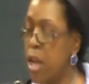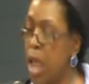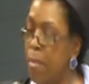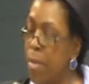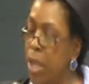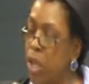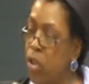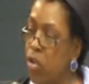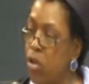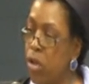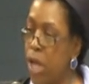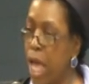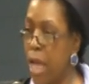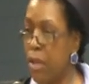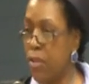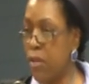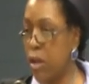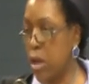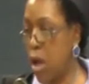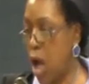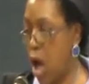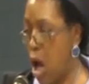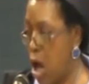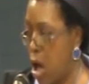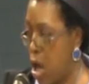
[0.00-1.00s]
That means you got
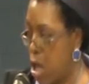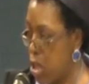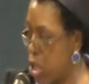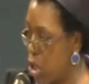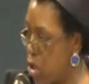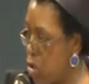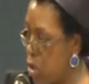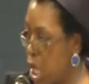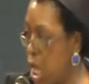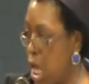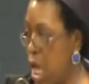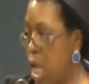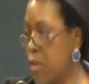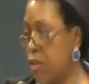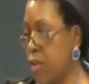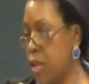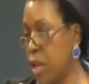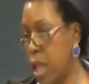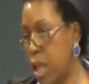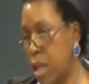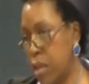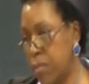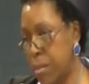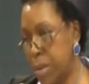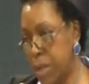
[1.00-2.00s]
to call your cousin
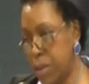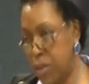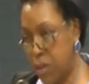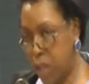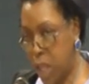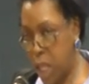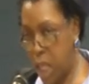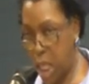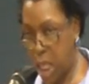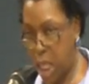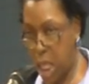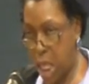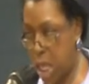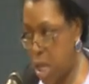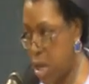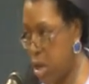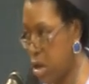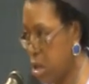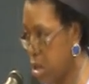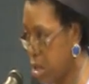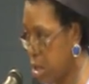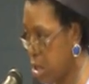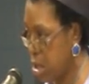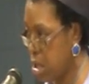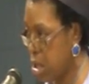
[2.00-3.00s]
in Muskegon,
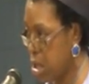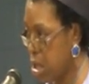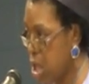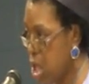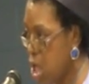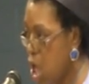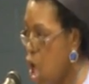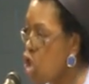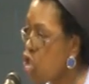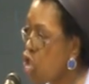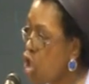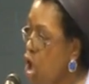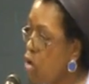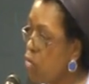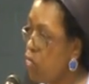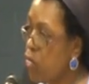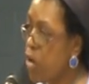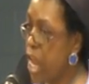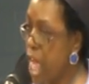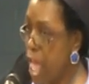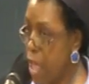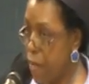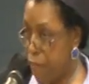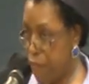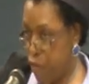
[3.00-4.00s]
your
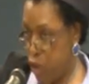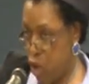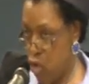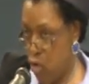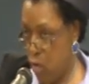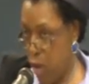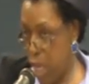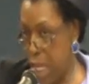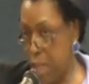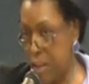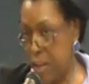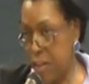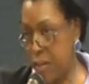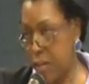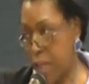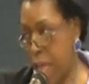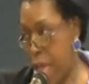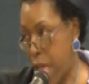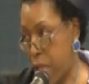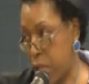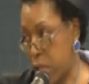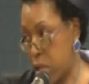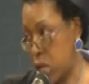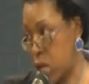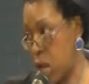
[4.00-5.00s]
nephew in
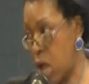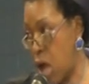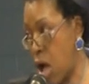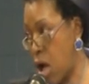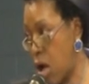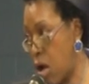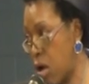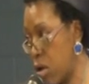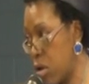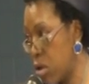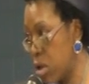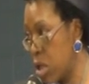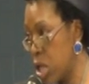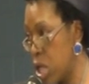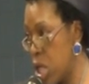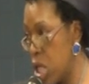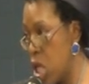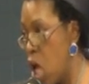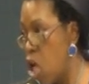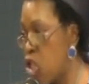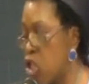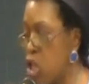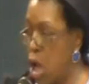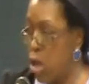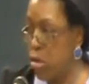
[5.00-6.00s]
Saginaw,
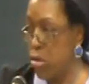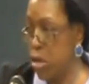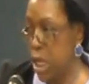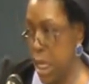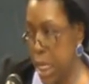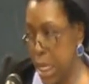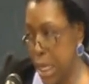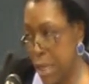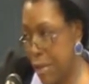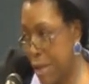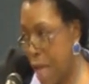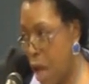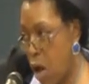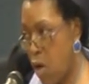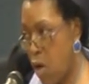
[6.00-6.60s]
your niece